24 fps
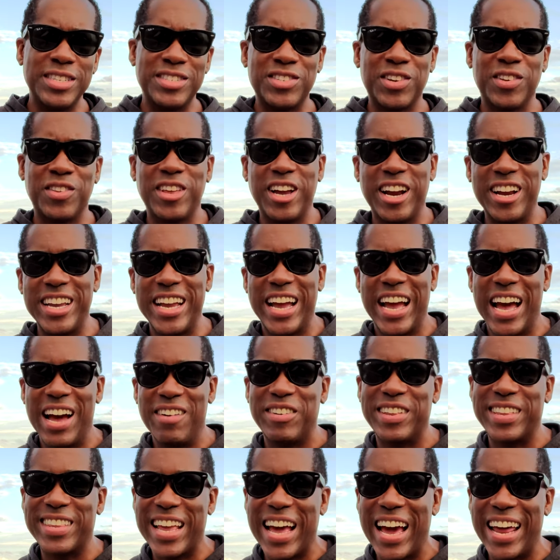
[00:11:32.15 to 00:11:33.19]
so there you have
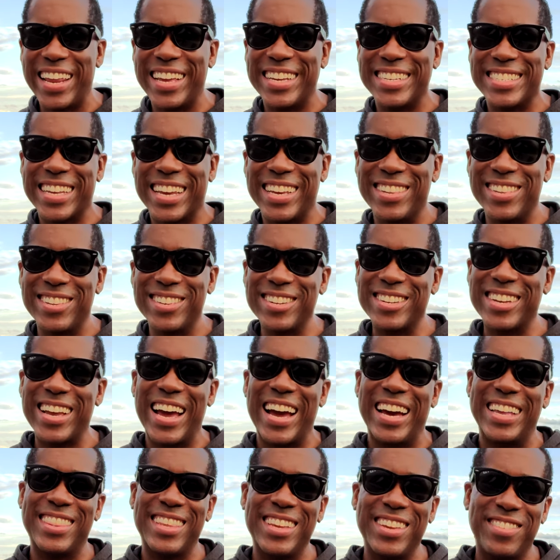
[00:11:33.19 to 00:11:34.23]
it. That is a look
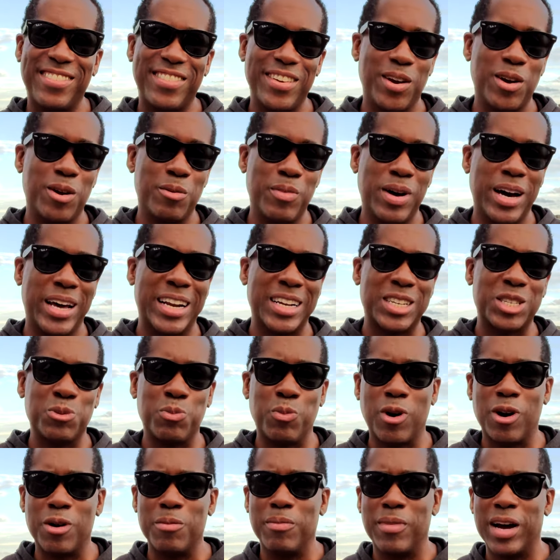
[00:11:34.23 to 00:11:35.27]
at the Saramonic
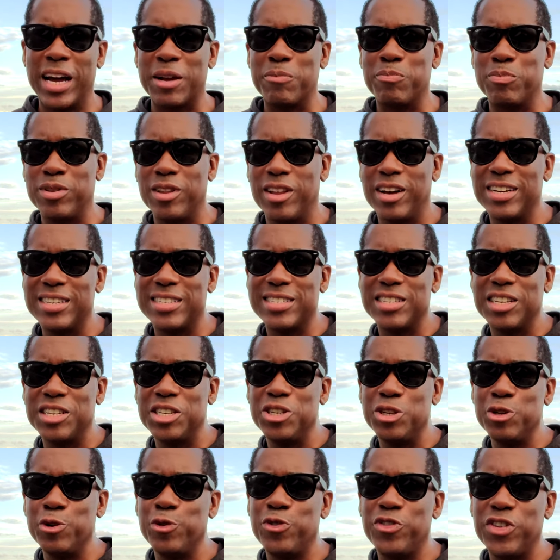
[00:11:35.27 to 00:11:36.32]
Smart Mic Plus, the
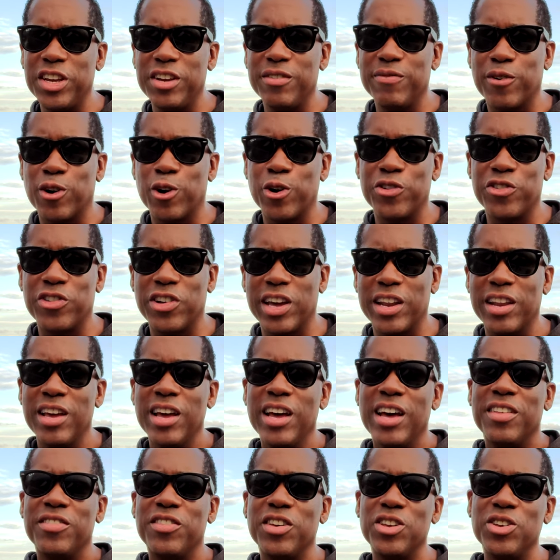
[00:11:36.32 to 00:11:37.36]
UC version.
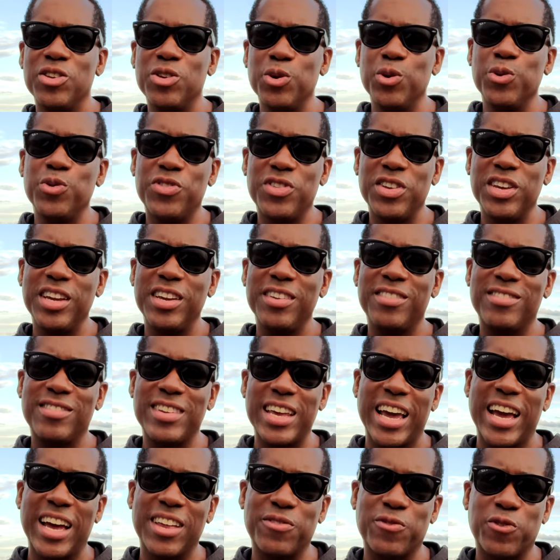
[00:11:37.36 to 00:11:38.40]
The UC
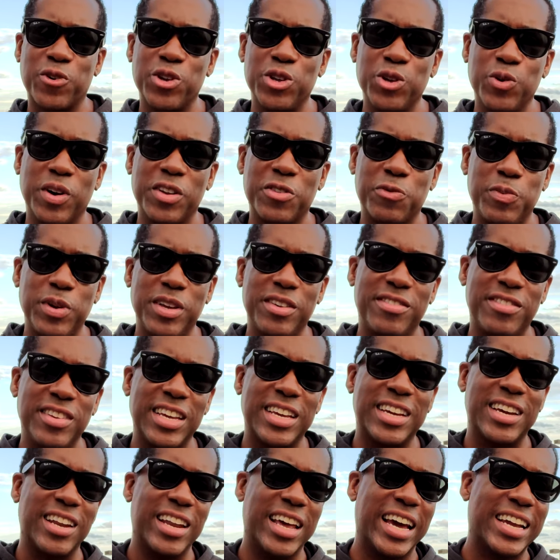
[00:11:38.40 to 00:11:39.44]
stands for USB-C
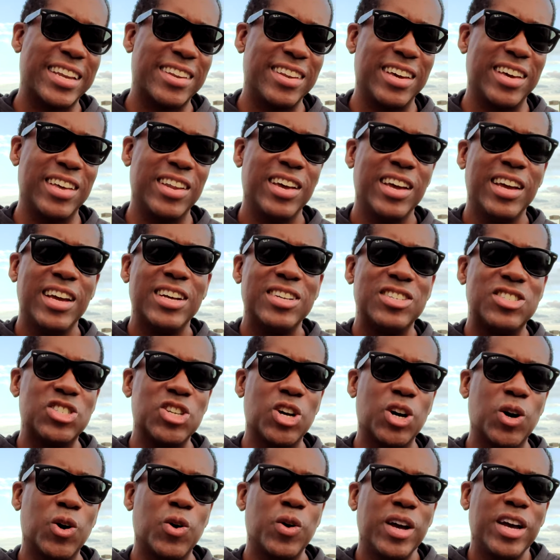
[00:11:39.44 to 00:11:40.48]
connected,
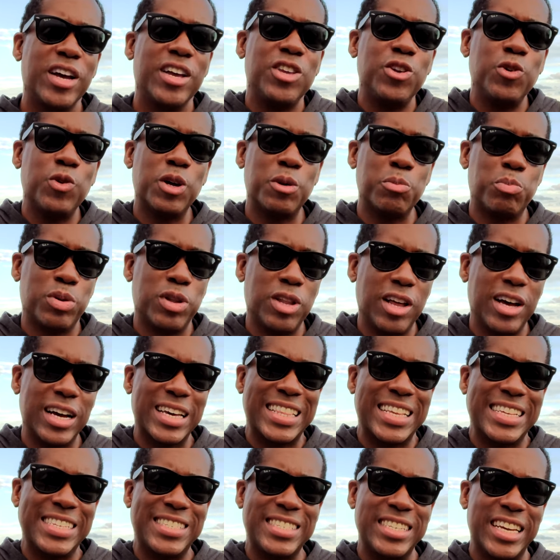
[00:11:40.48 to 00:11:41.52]
so you can plug
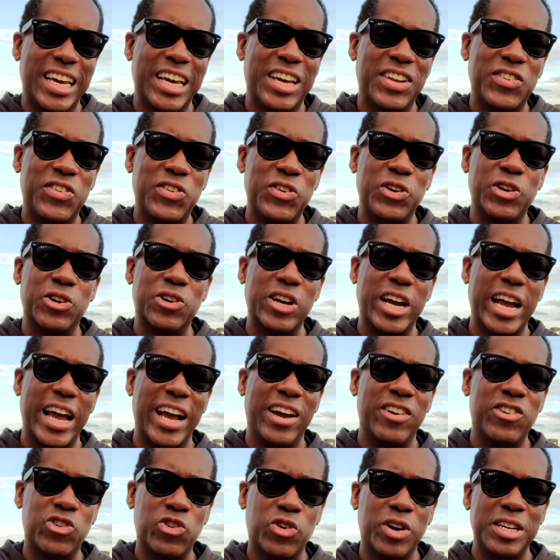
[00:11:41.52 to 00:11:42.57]
this in to your
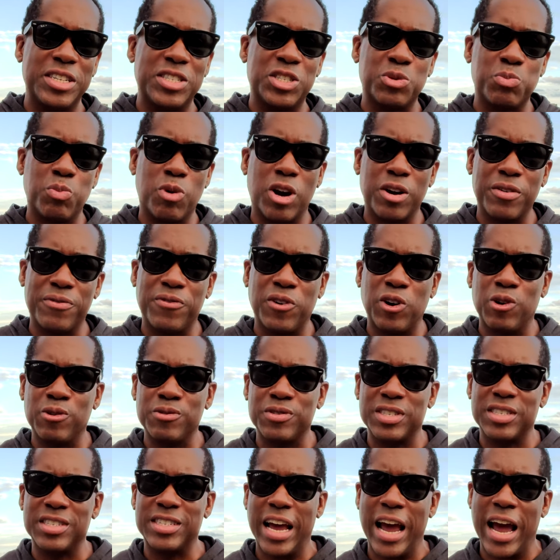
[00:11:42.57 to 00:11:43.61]
Android smartphones
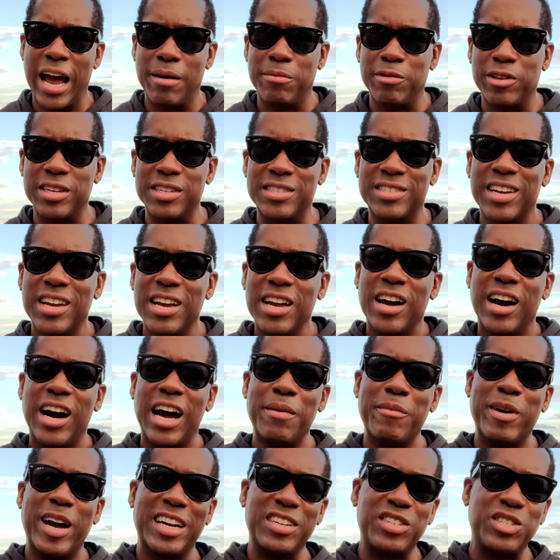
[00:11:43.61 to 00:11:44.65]
and tablets.
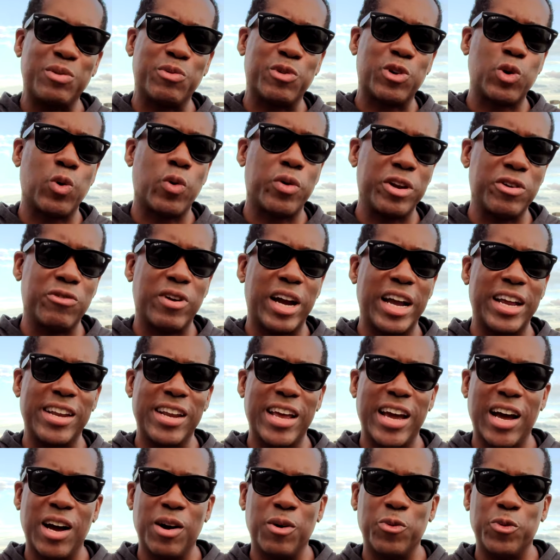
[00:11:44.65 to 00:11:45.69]
I'm actually recording right
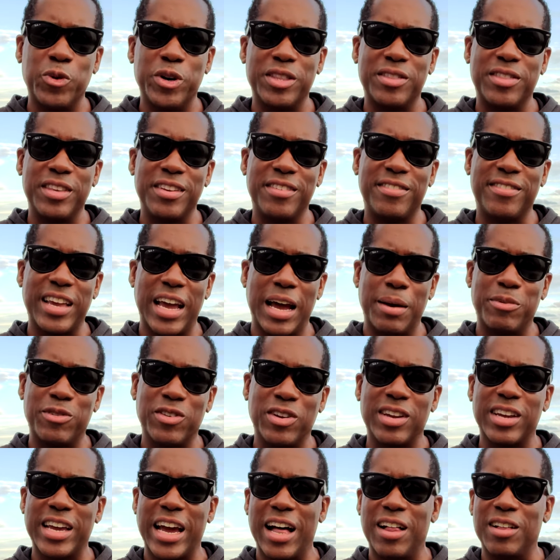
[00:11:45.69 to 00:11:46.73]
now with the
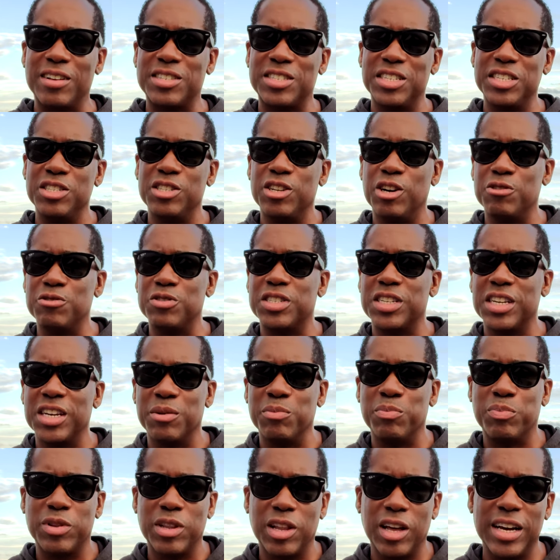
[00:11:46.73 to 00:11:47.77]
Samsung Galaxy Note 10
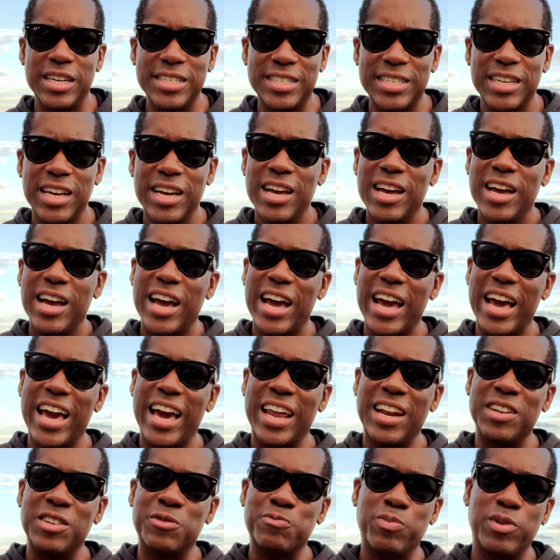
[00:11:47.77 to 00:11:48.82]
Plus,
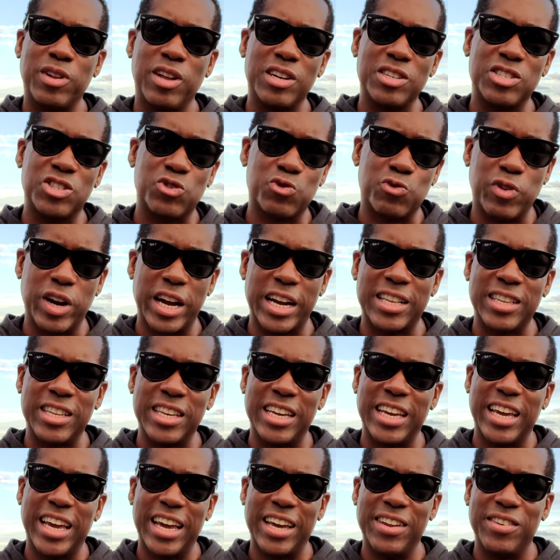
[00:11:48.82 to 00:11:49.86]
and it's plugged
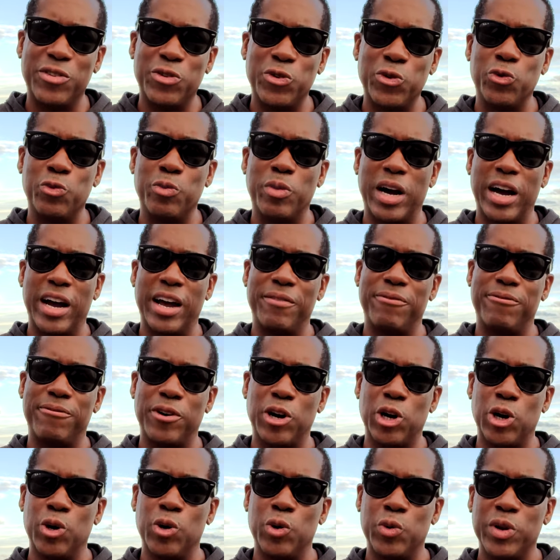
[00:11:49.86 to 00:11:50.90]
directly into my
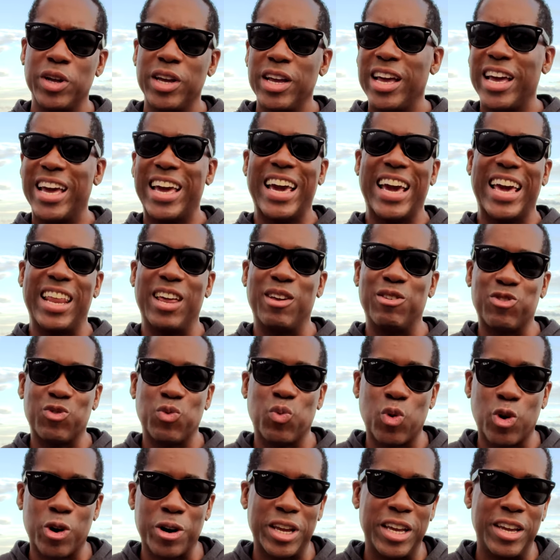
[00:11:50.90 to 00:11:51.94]
phone, and it's
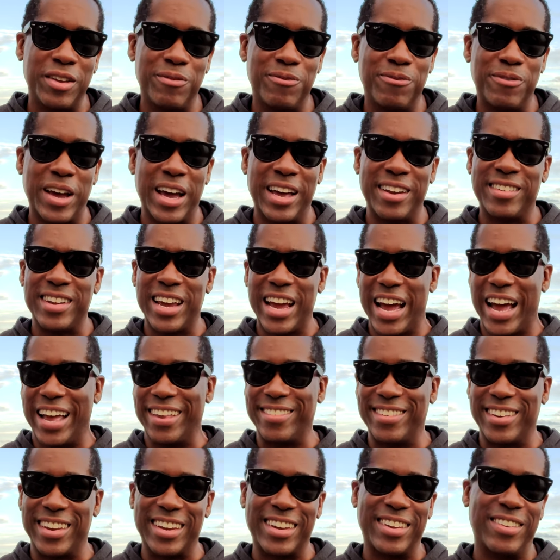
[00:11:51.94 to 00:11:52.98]
working
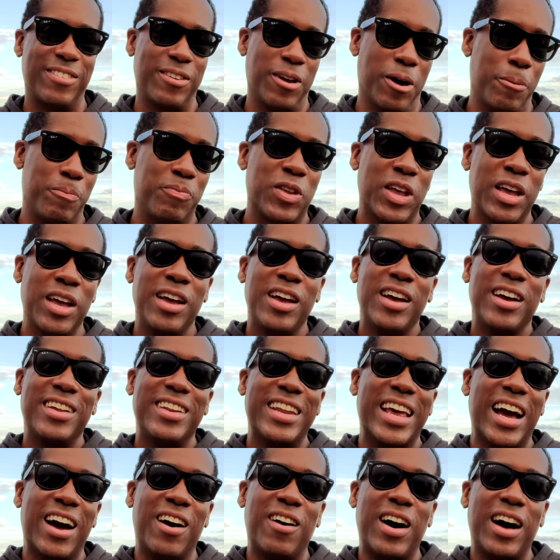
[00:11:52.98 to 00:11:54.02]
fantastic. So
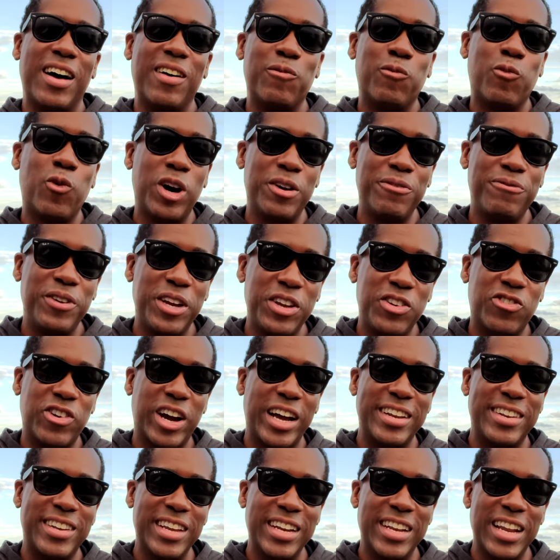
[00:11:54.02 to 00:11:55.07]
now, one feature
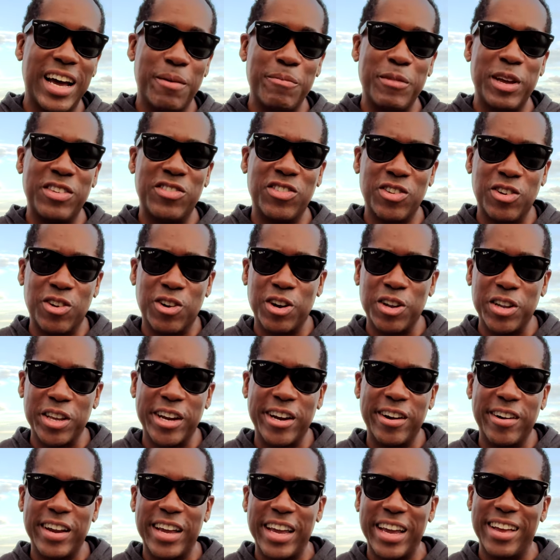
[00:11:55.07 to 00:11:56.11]
I did not mention
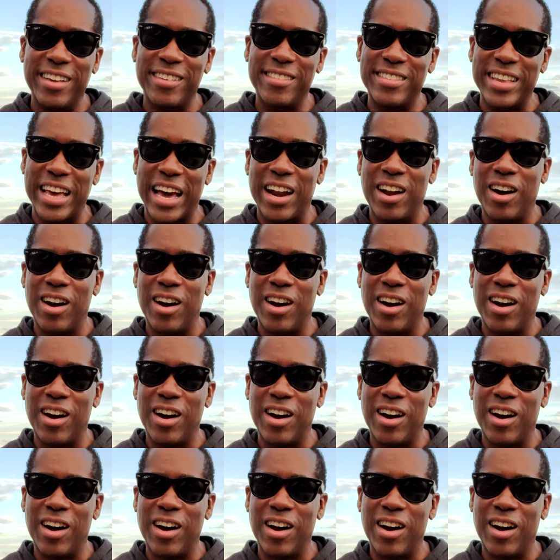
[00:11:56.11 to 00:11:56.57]
earlier is that